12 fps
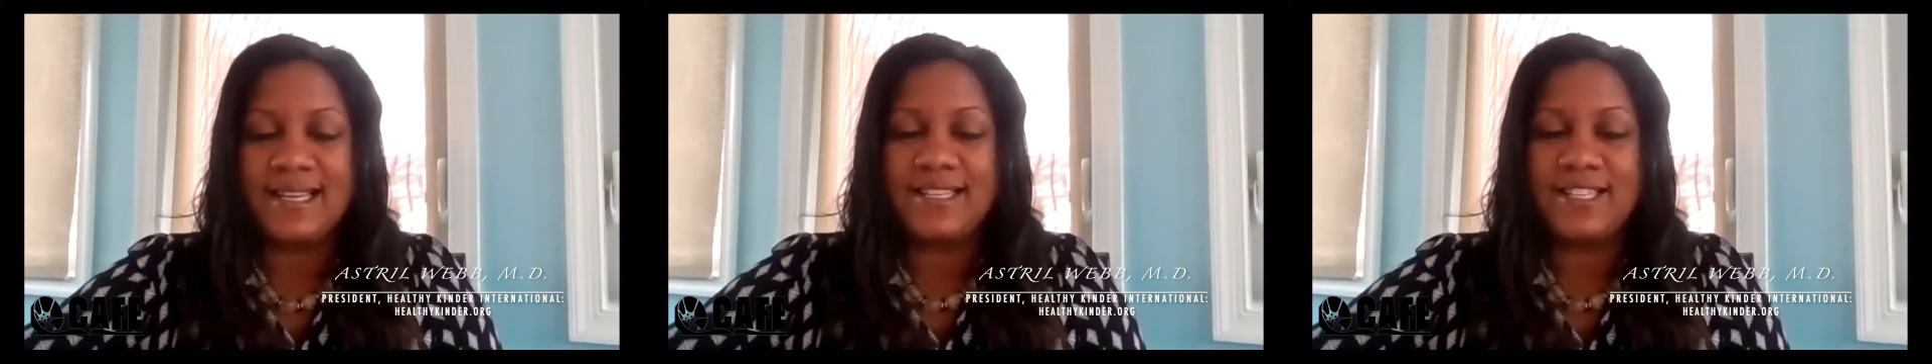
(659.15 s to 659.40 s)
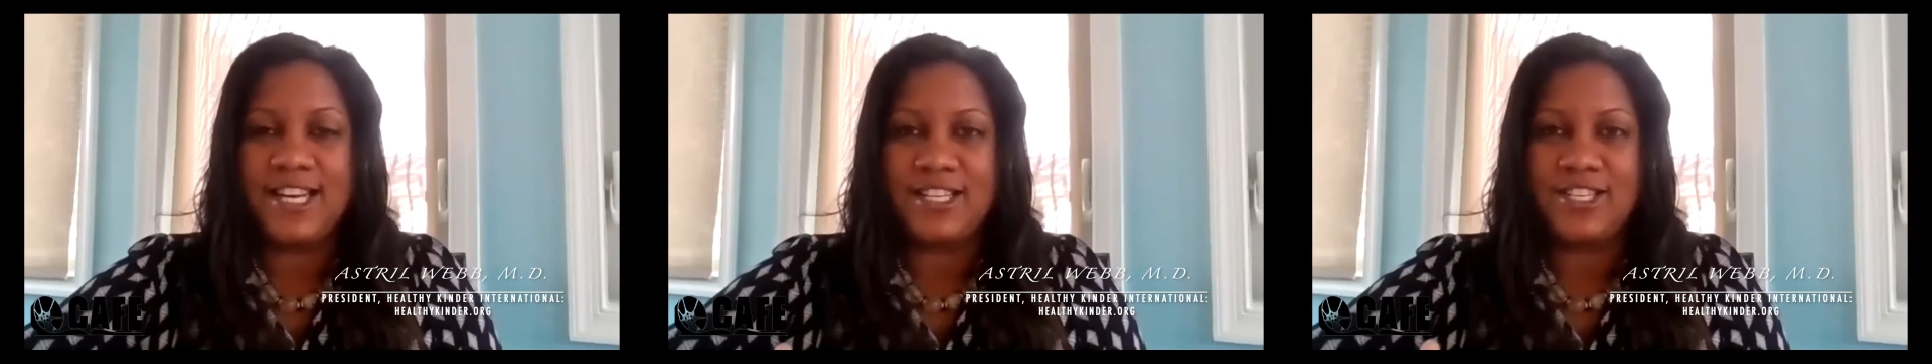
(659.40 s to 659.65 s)

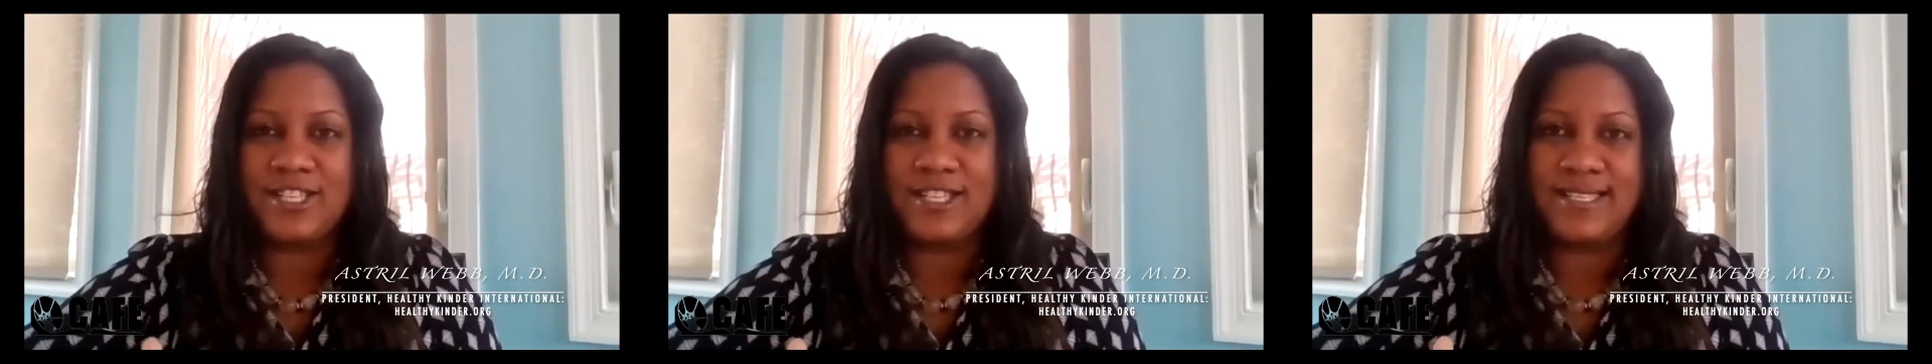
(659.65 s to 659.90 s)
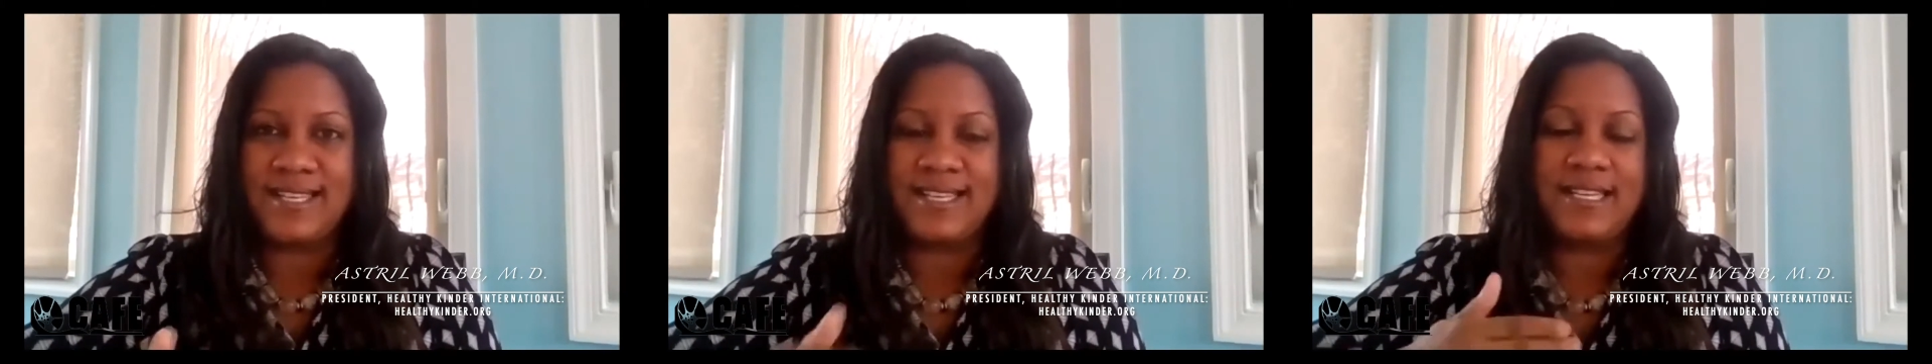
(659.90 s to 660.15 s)

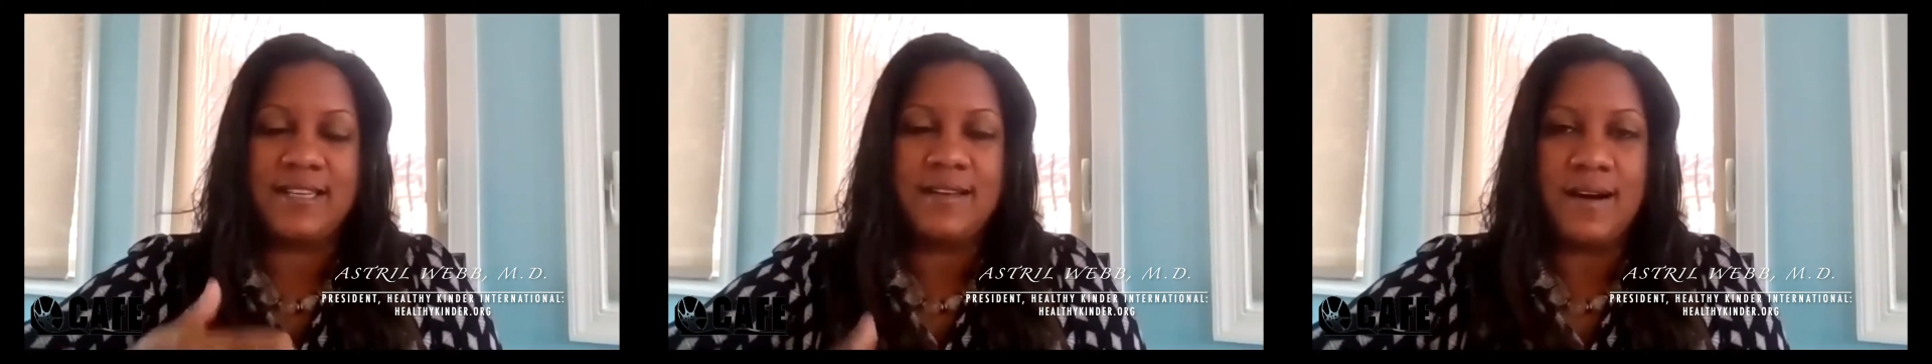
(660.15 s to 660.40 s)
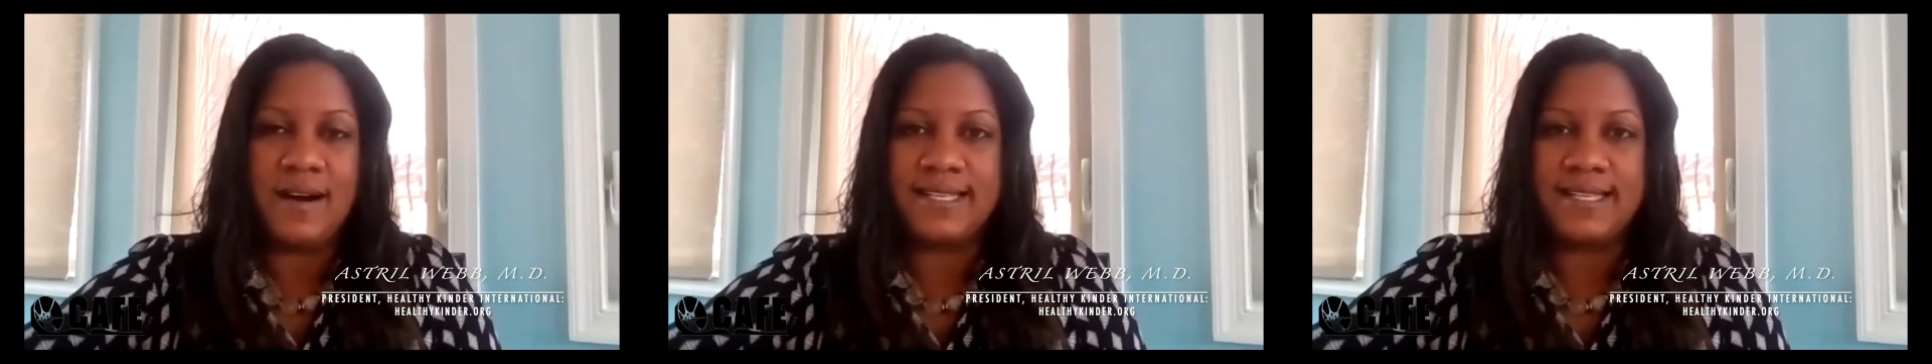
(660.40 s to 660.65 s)
changes and
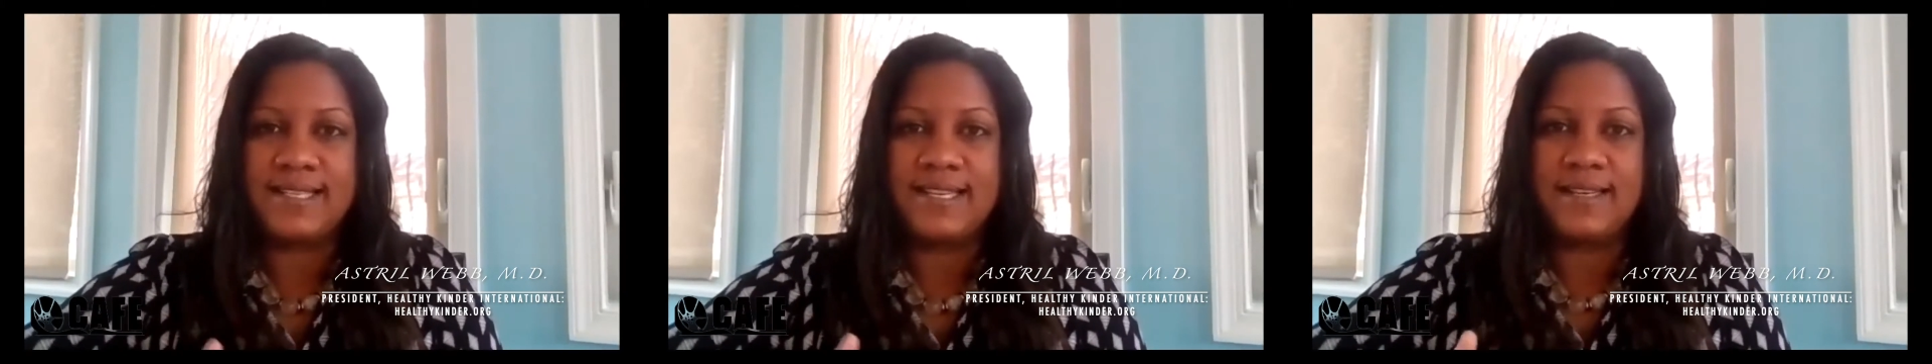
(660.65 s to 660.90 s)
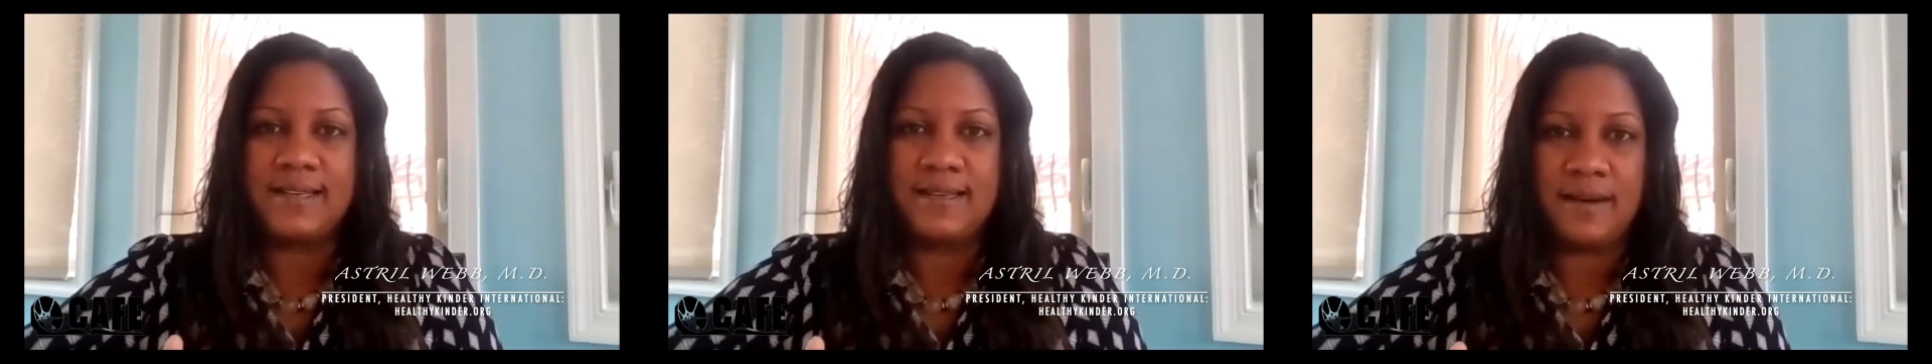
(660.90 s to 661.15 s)
not
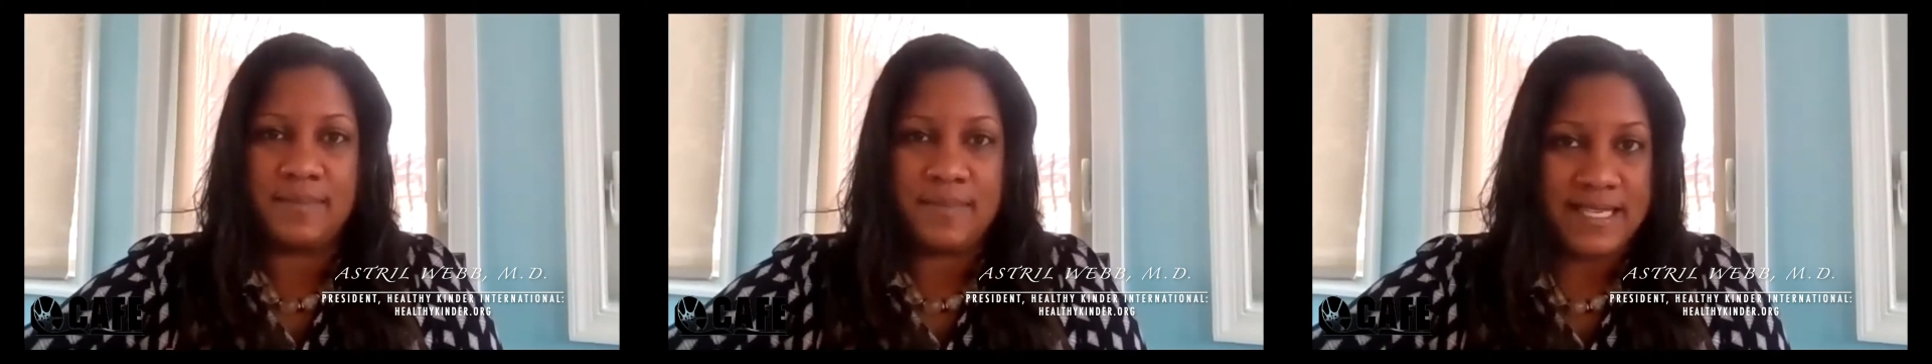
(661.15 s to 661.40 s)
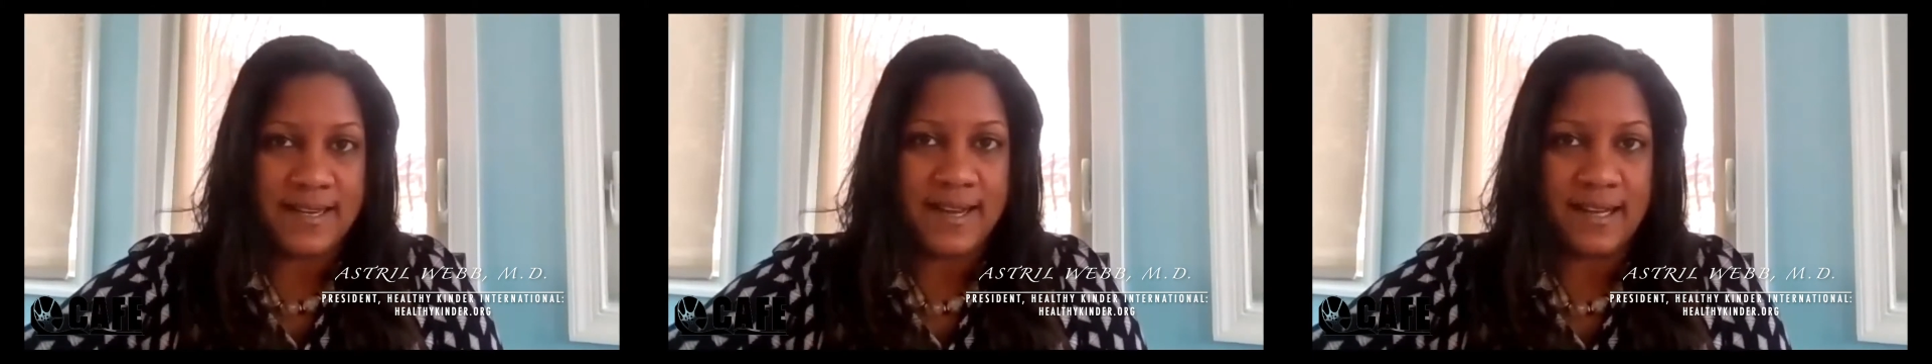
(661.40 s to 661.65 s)
a
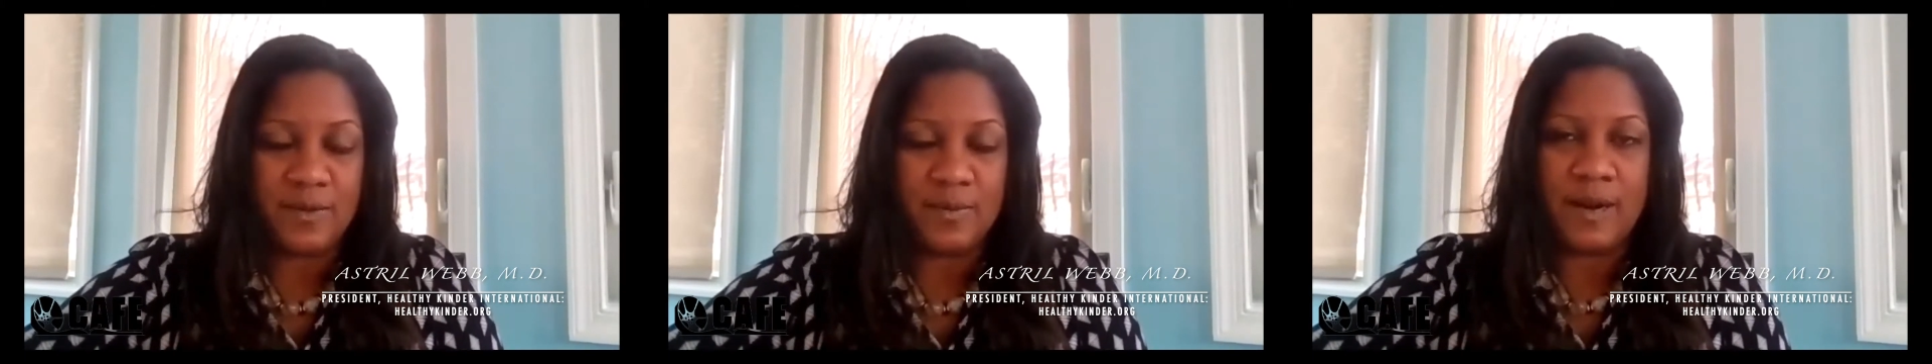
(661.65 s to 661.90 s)
mental health